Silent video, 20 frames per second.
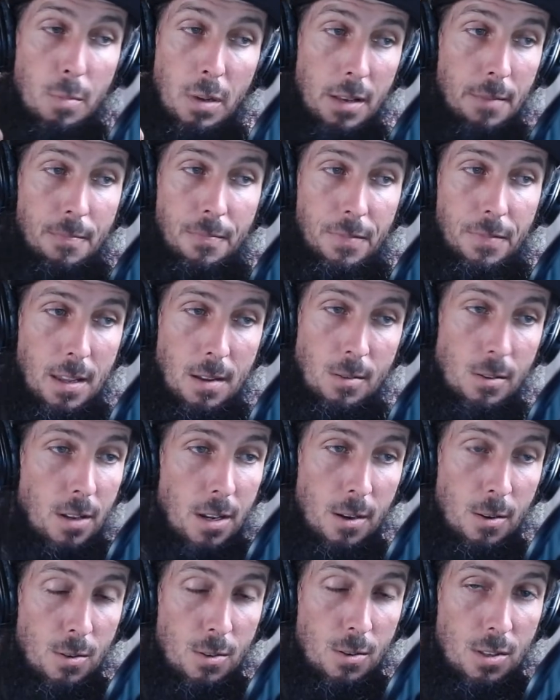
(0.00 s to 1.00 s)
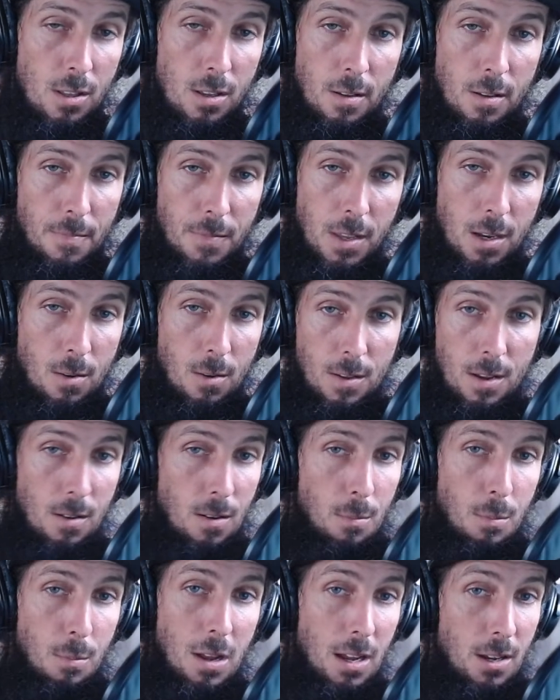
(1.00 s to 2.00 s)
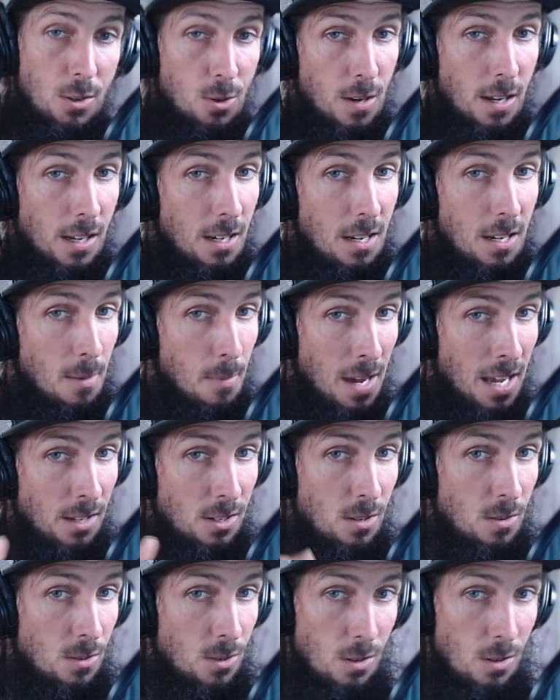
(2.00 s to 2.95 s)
But here's the, you know, here I'm contradicting the master.